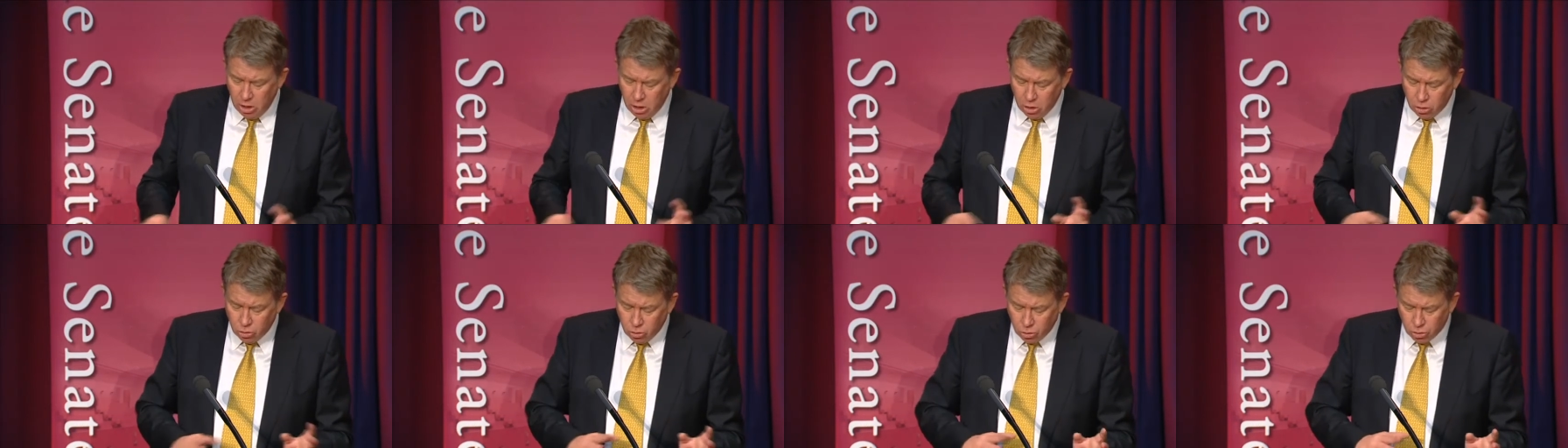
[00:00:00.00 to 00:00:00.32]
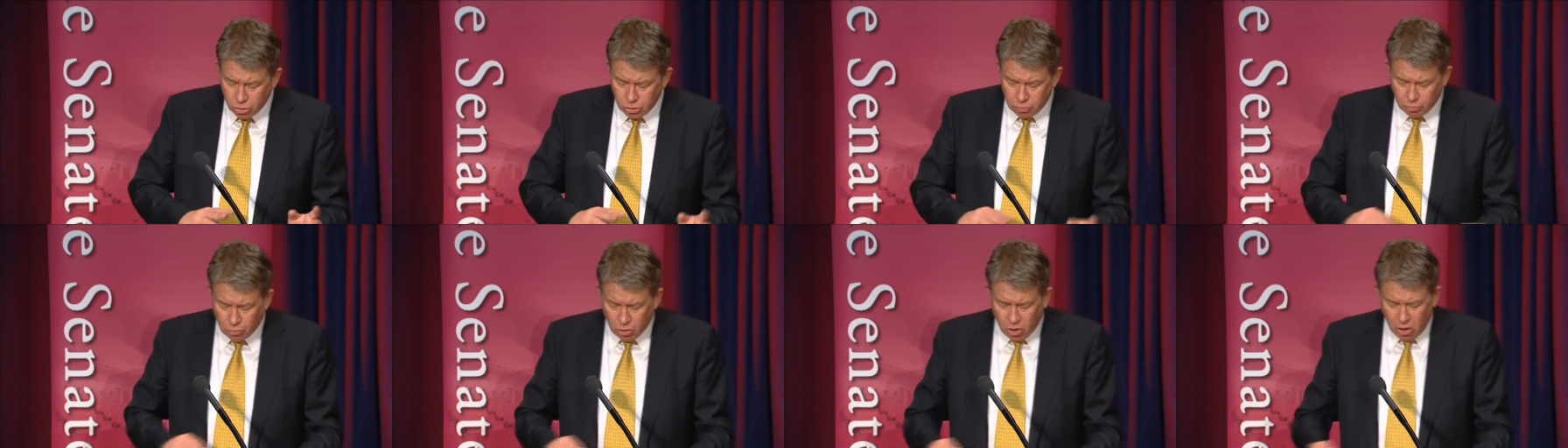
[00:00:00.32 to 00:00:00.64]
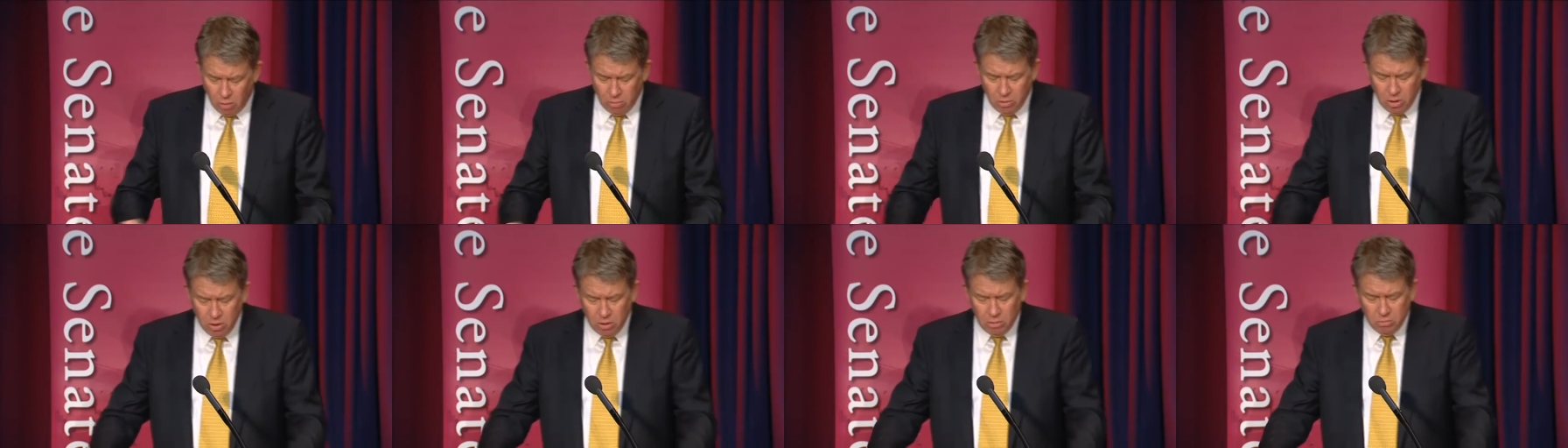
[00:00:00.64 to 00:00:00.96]
Caused
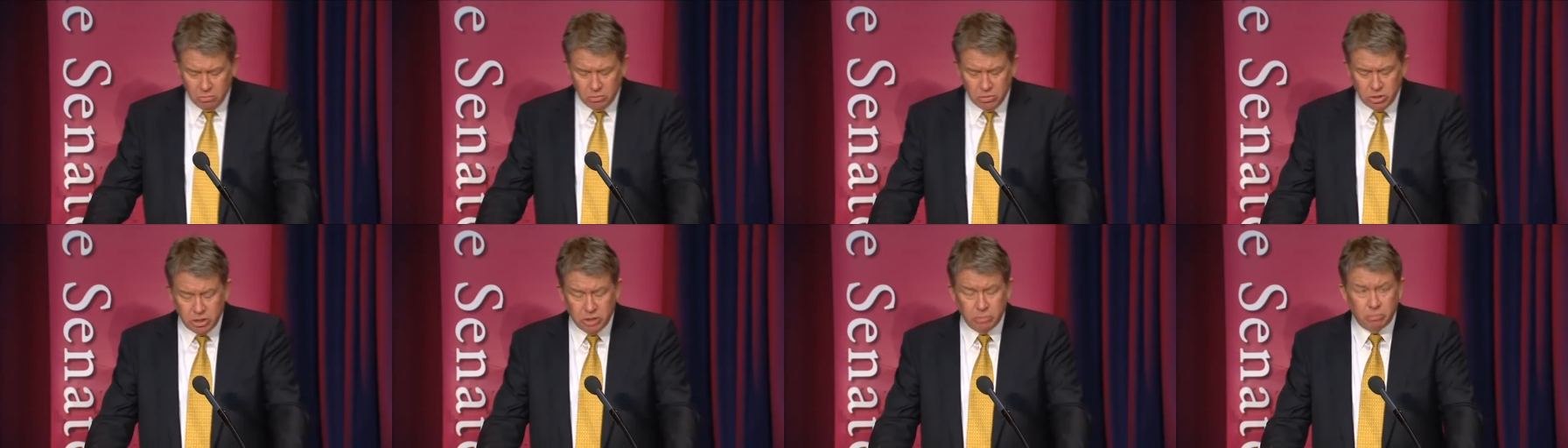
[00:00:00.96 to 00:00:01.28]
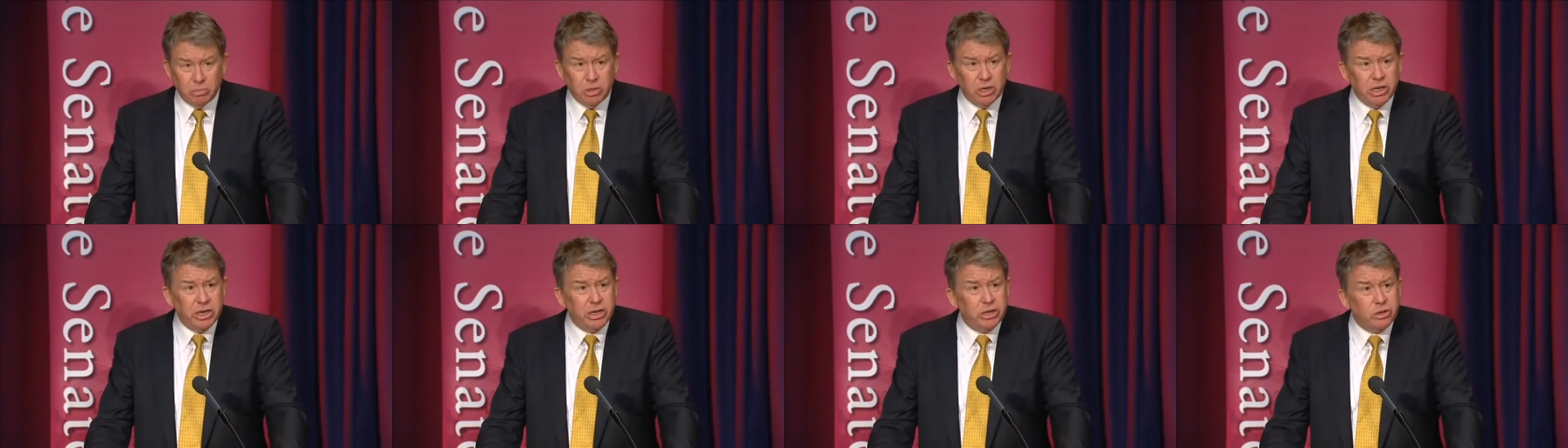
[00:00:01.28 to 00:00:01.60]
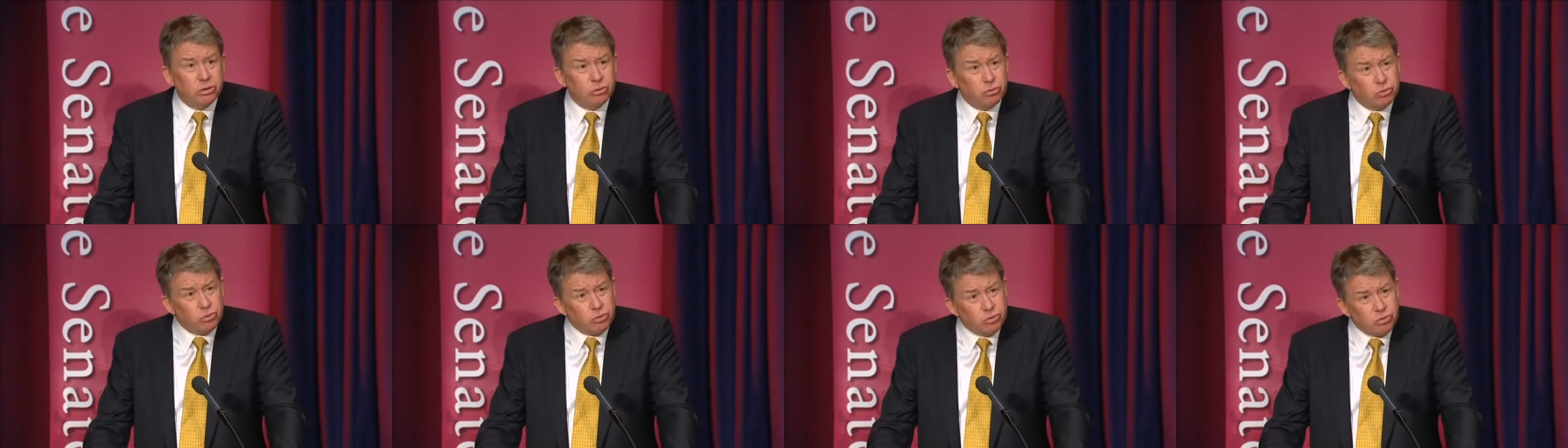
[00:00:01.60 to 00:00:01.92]
problems in
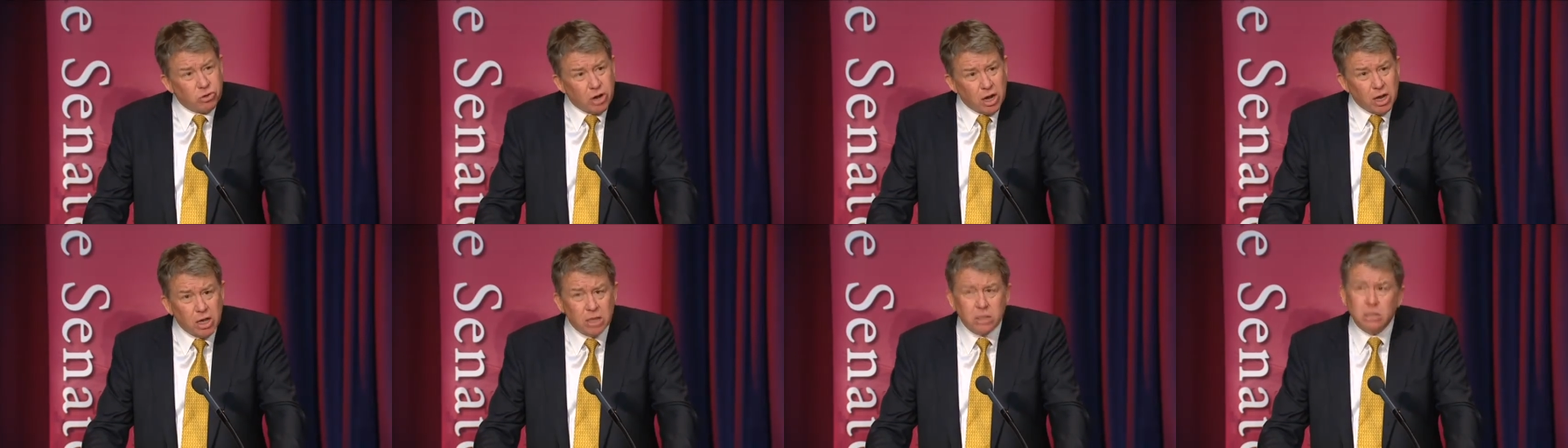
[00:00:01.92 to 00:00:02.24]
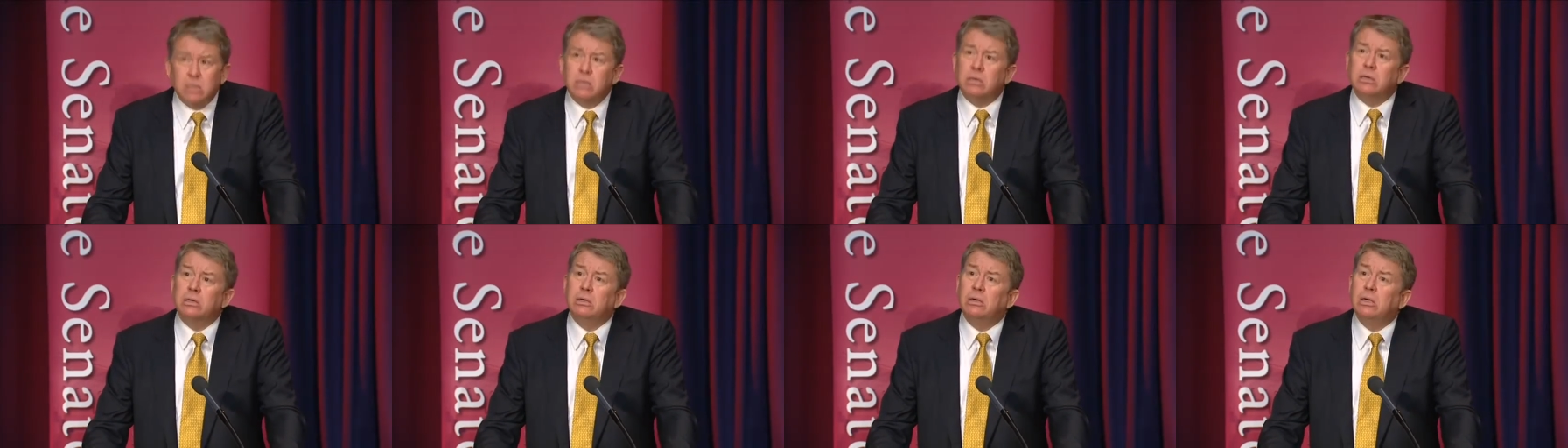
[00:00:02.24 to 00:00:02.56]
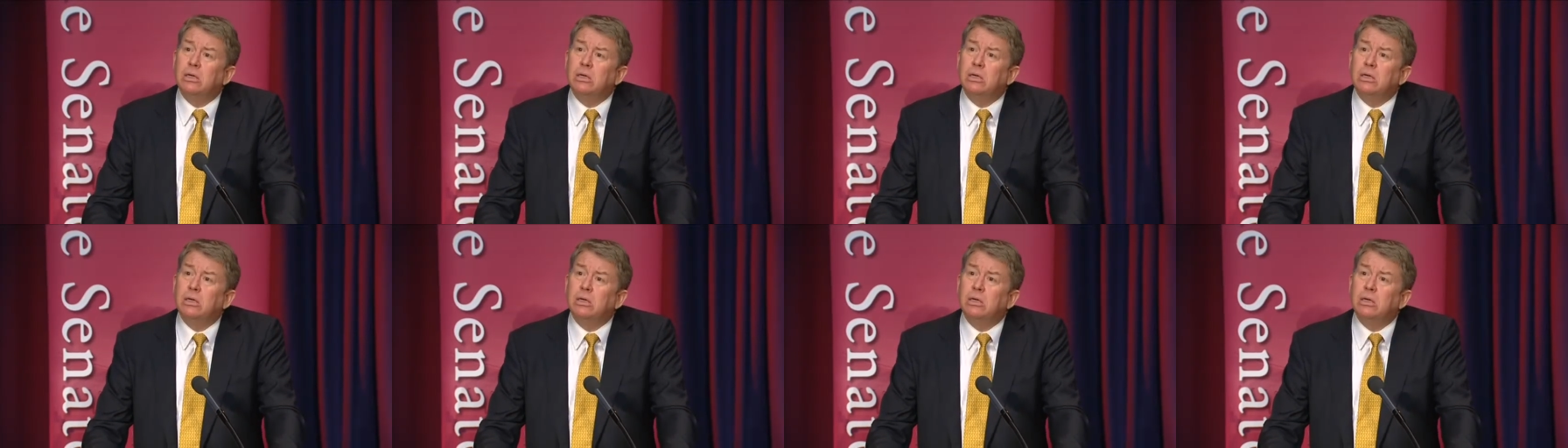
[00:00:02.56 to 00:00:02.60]
political trust.